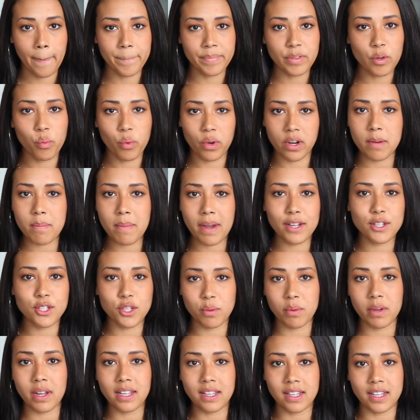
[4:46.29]
what am I
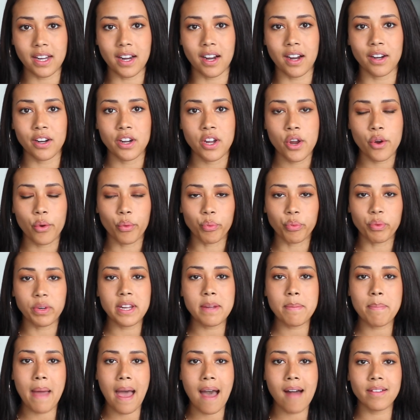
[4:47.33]
doing here?
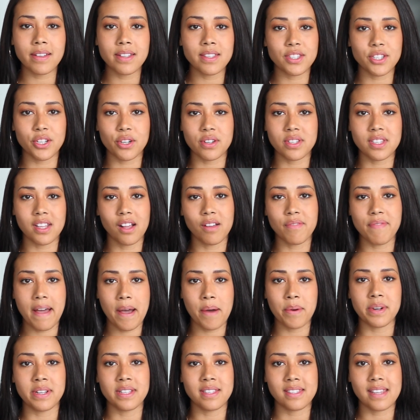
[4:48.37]
Rebalance yourself
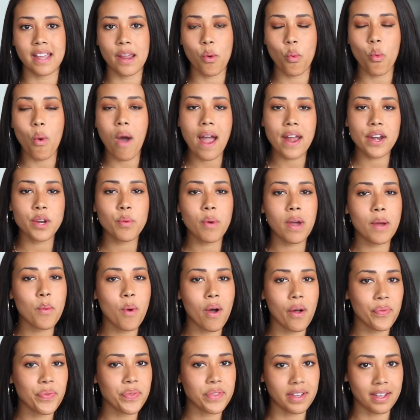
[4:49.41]
out and say, why do I
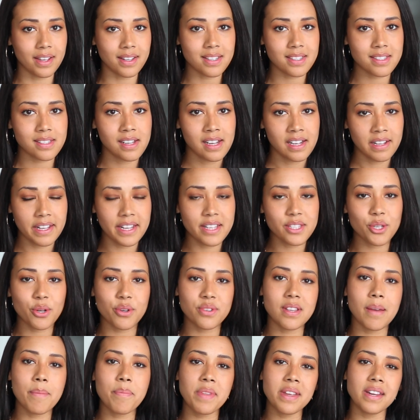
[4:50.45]
want this? Is there
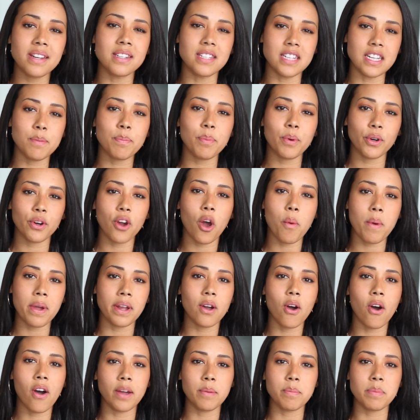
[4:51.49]
something deeper
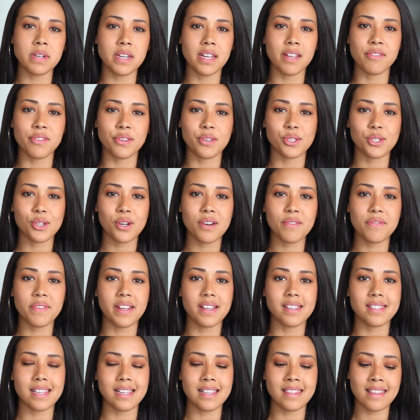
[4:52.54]
going on beneath the
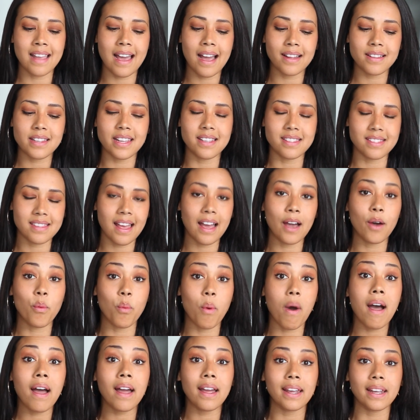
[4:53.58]
surface? And is that
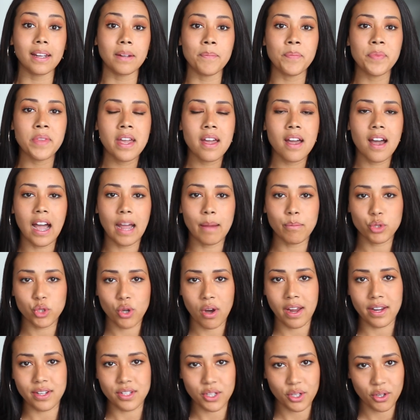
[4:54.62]
why I'm
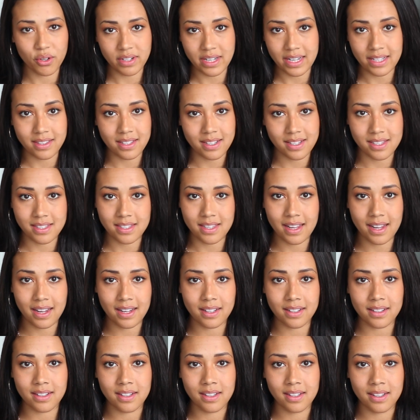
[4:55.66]
trying to create this
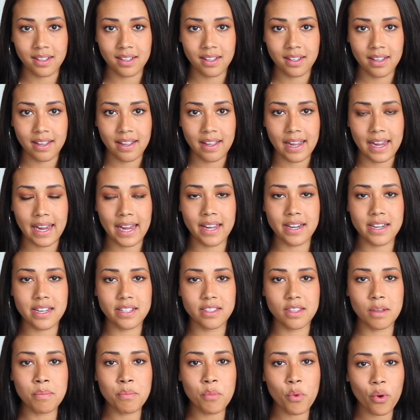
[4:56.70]
thing?
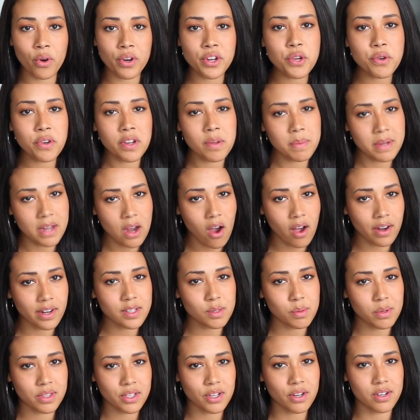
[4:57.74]
And the more you can be honest
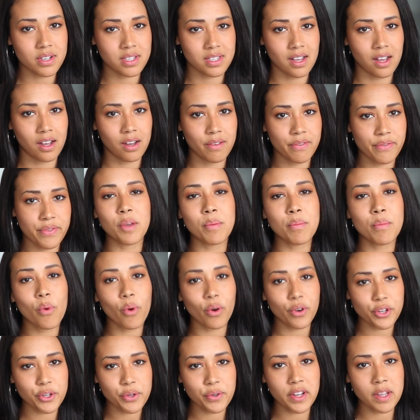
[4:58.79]
with yourself, the
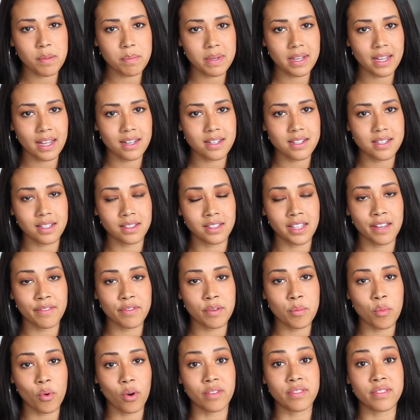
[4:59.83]
more you can begin to live a
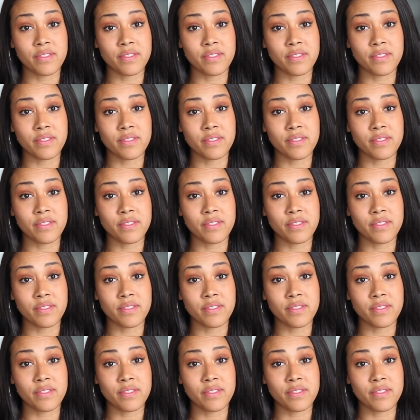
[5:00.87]
more